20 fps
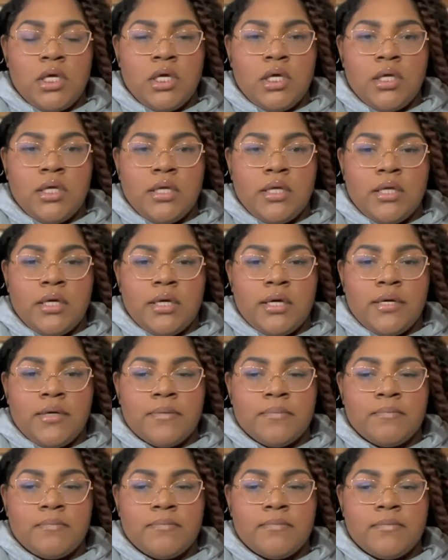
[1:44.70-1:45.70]
Yeah,
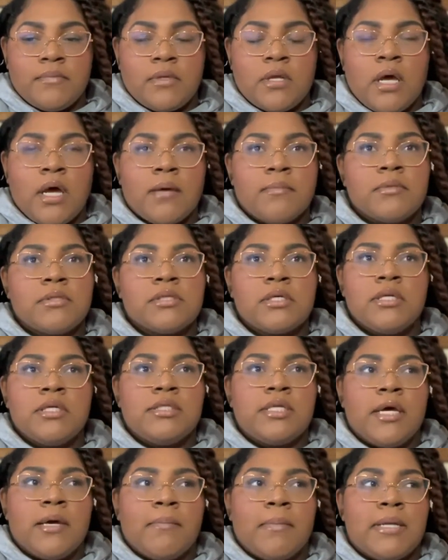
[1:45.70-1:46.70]
I'm just gonna
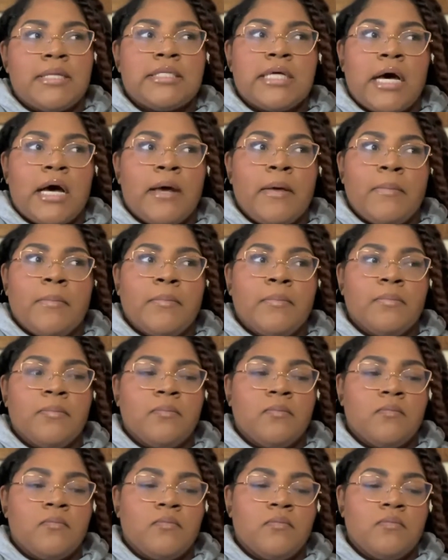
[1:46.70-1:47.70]
take my time
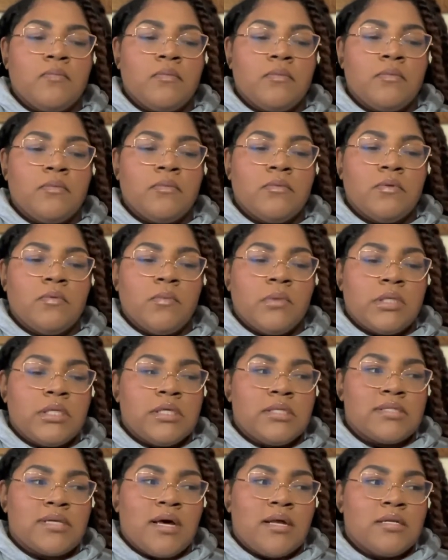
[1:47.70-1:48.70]
with
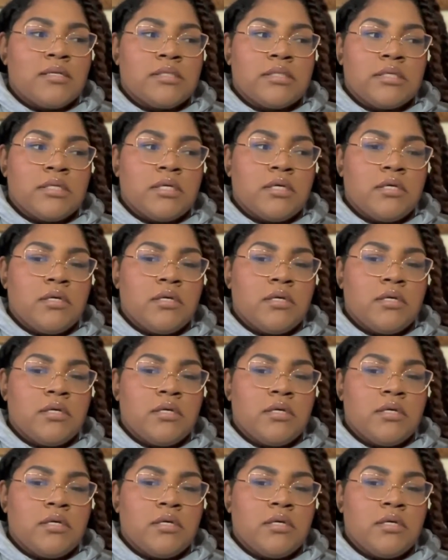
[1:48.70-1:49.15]
this, honestly.